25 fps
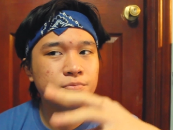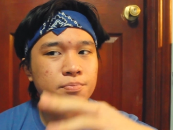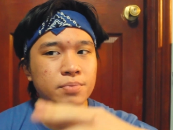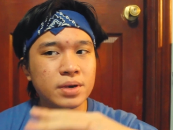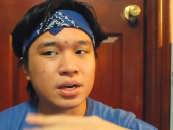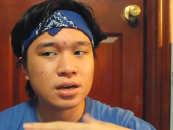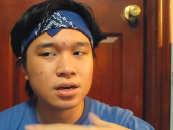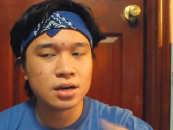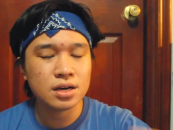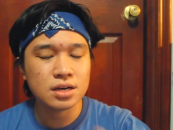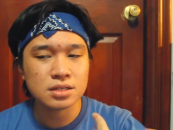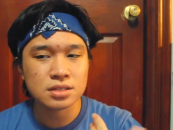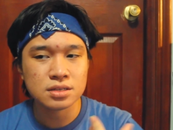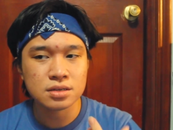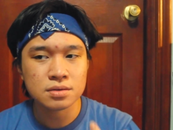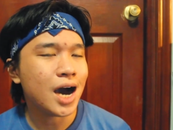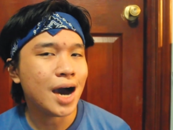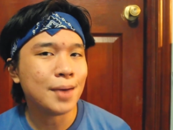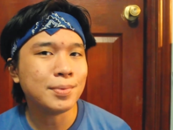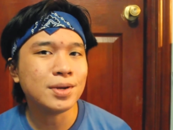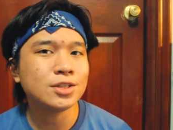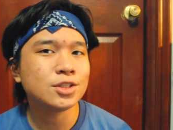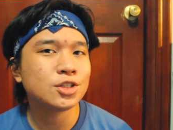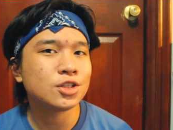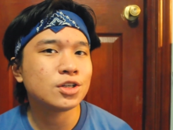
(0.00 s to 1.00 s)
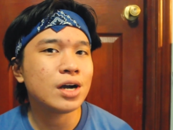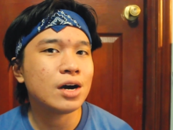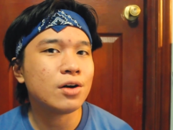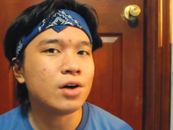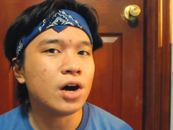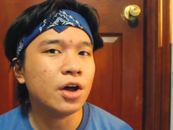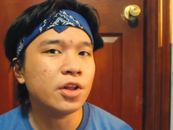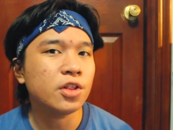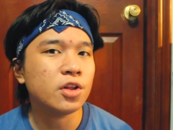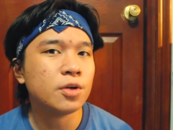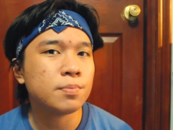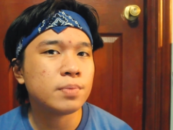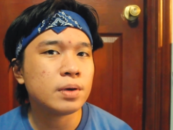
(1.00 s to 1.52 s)
Because I'm not sure how
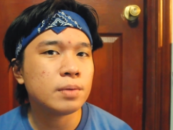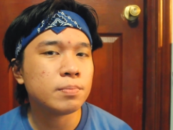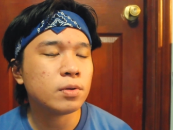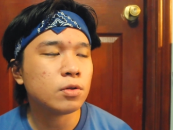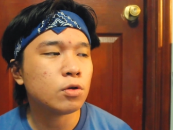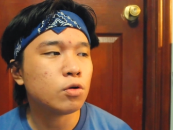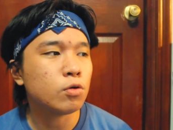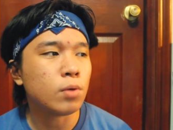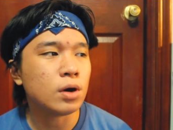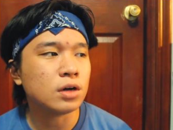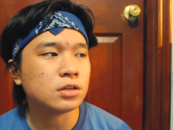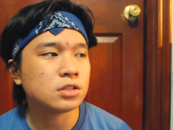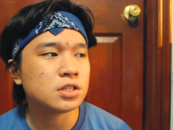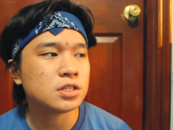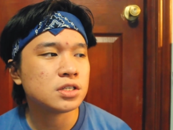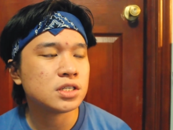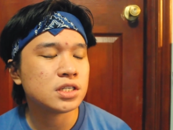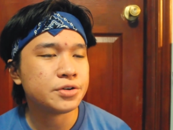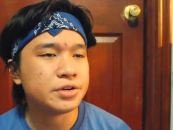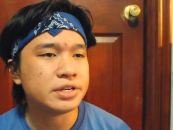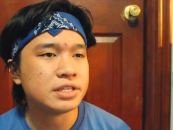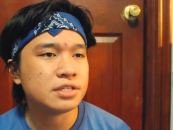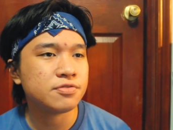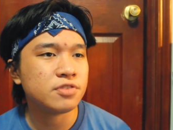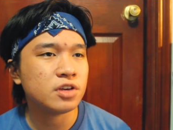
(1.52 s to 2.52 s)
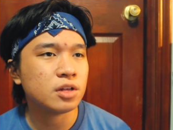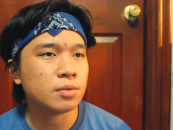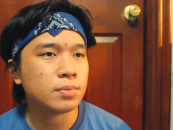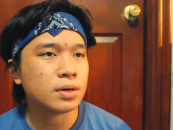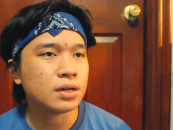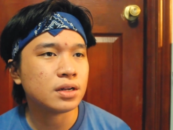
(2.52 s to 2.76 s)
other people who watch this series feel,